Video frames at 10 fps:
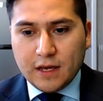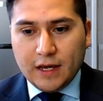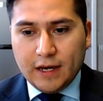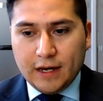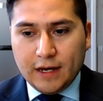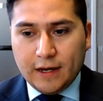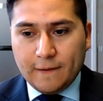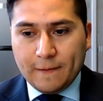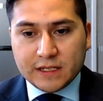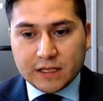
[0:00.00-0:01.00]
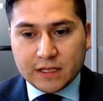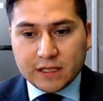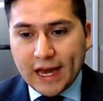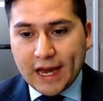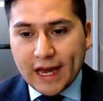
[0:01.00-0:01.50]
It's still
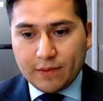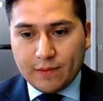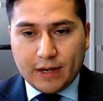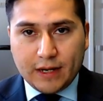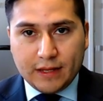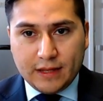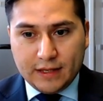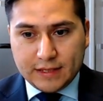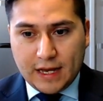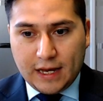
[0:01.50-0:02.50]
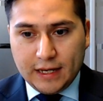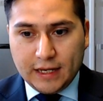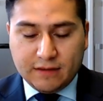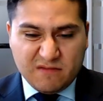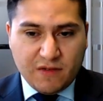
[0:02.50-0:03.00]
capped by this high,
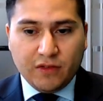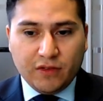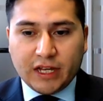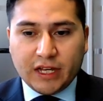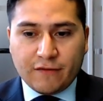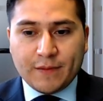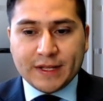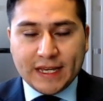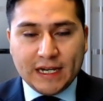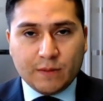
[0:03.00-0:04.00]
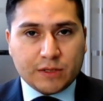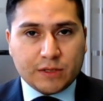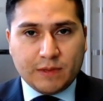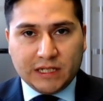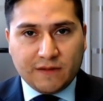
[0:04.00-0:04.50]
and if you look at it from a daily
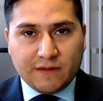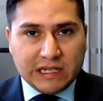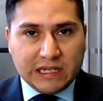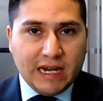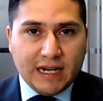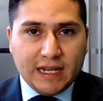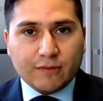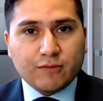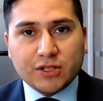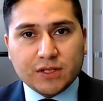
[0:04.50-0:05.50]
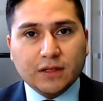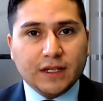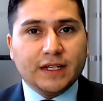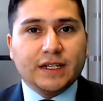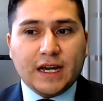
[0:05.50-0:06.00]
perspective, it's clearly that we're still
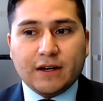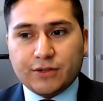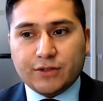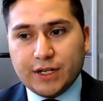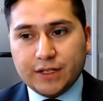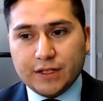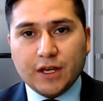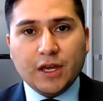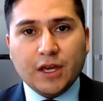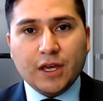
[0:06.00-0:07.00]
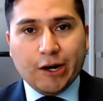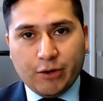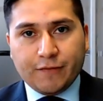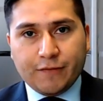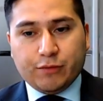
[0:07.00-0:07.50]
in a downtrend.
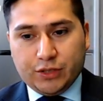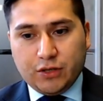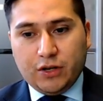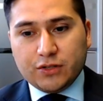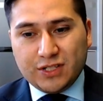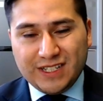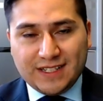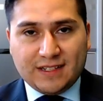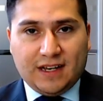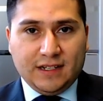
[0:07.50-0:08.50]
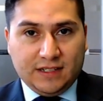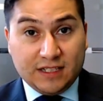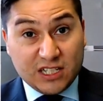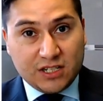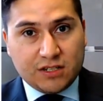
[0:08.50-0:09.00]
However, we're starting to see signs,
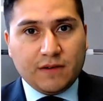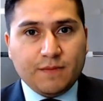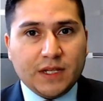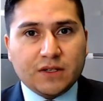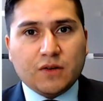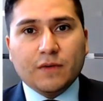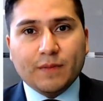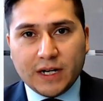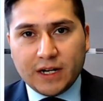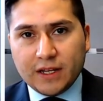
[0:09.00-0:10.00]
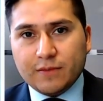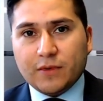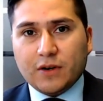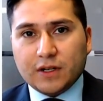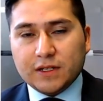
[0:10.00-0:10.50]
not necessarily in Bitcoin, but in other
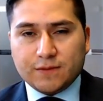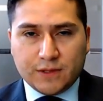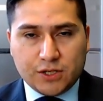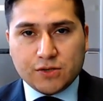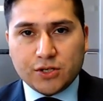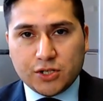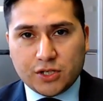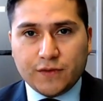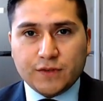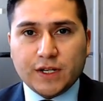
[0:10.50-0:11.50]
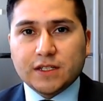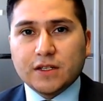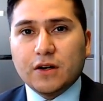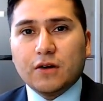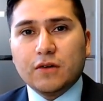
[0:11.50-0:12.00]
markets, which I showed you just a few days
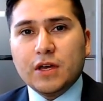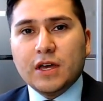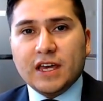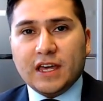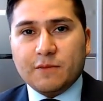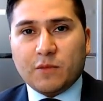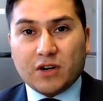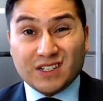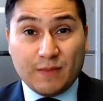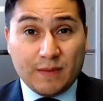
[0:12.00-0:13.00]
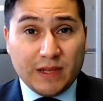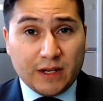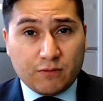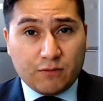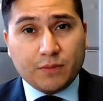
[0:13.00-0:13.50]
ago, in markets maybe
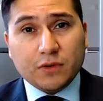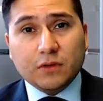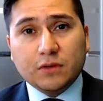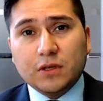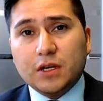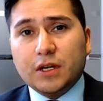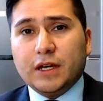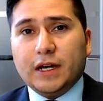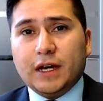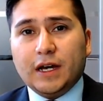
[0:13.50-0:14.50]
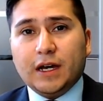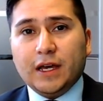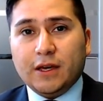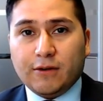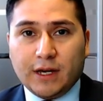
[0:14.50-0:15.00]
like Ripple,
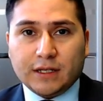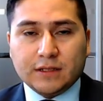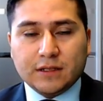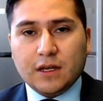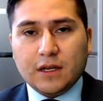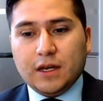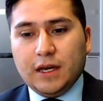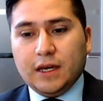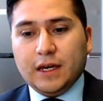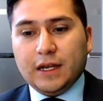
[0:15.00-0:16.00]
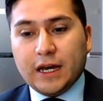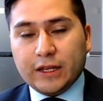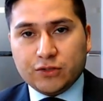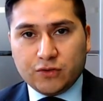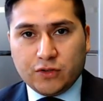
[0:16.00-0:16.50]
EOS, and
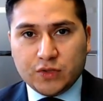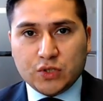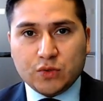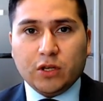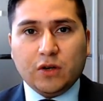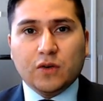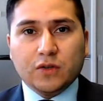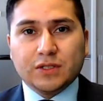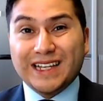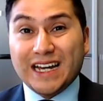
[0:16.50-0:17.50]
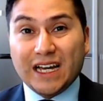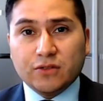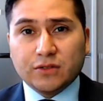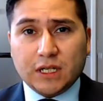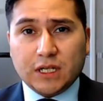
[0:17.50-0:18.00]
other sort of smaller coins like
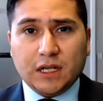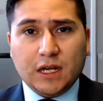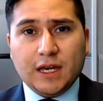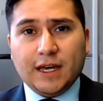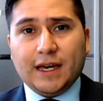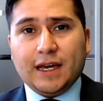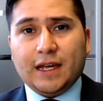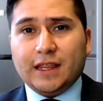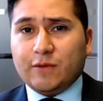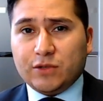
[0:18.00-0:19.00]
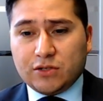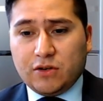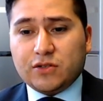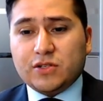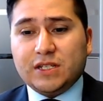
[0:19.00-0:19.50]
IOTA, that we're
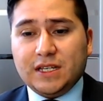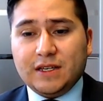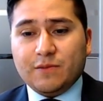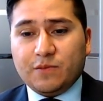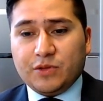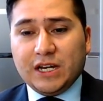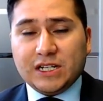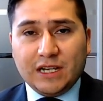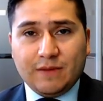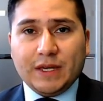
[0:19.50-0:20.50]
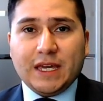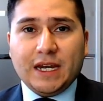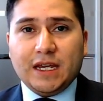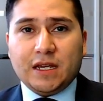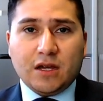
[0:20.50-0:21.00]
starting to see potentially the
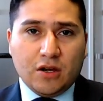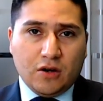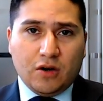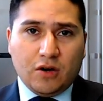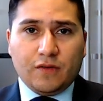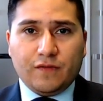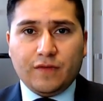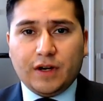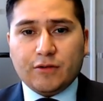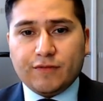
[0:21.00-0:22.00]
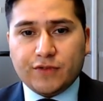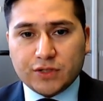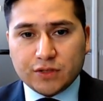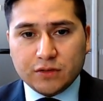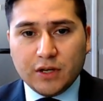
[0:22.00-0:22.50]
beginning of a
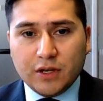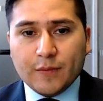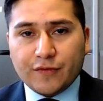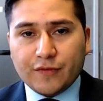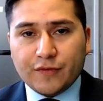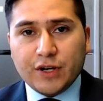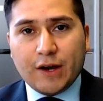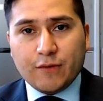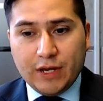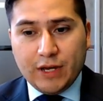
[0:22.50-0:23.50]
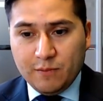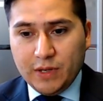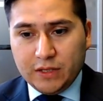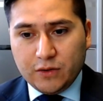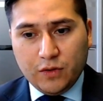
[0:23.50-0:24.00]
reversal. But for now, in
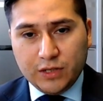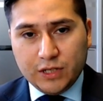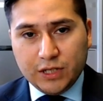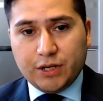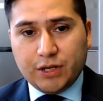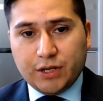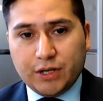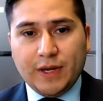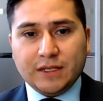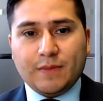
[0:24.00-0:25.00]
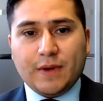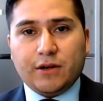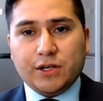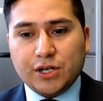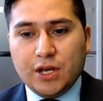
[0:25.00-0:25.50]
Bitcoin, the trend remains
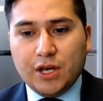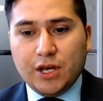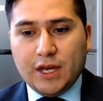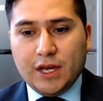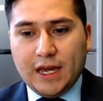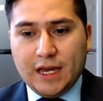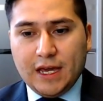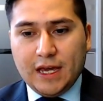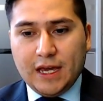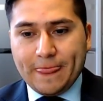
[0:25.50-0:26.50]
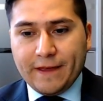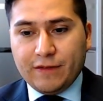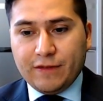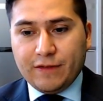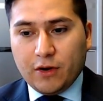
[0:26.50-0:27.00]
bearish, and
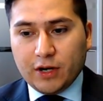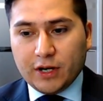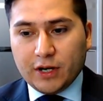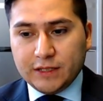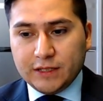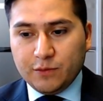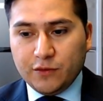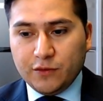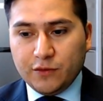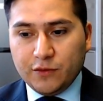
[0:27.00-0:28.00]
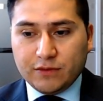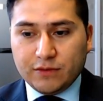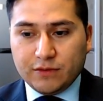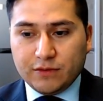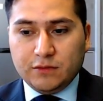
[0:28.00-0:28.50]
if the market moves down
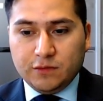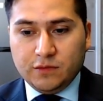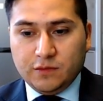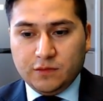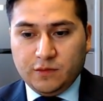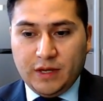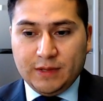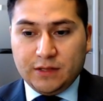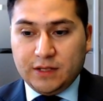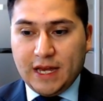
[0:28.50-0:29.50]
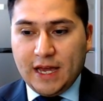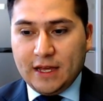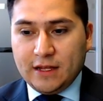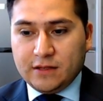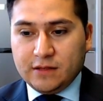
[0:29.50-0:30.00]
to maybe
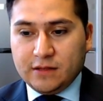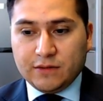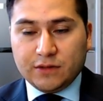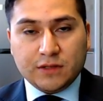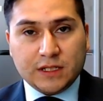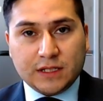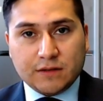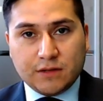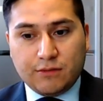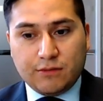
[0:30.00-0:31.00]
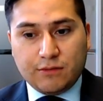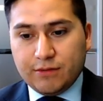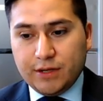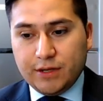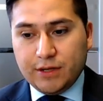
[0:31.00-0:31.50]
today down to
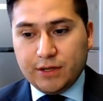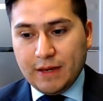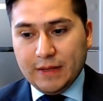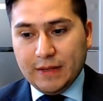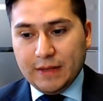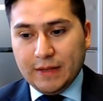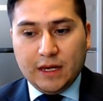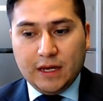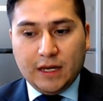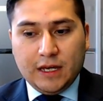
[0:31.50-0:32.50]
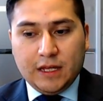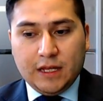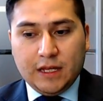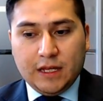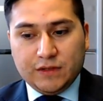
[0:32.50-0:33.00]
6,300 and maybe in the
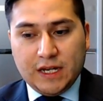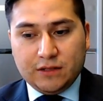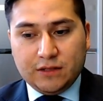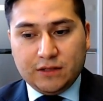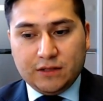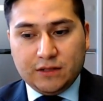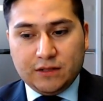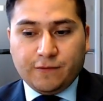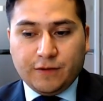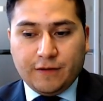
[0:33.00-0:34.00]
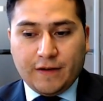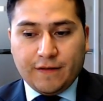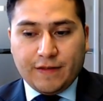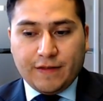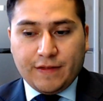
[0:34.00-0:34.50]
next few days to
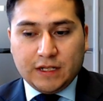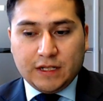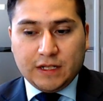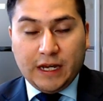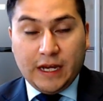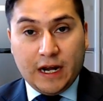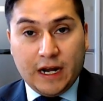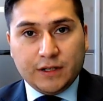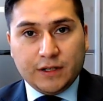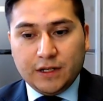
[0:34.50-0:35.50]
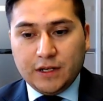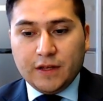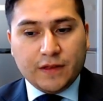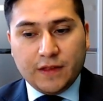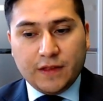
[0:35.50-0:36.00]
5,800,
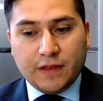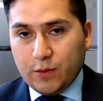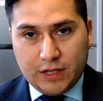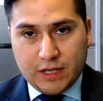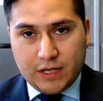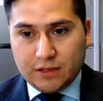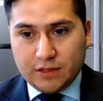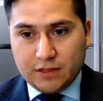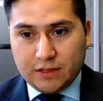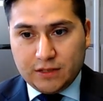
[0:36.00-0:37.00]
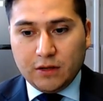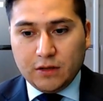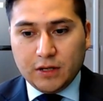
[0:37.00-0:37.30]
then that would not surprise me at all.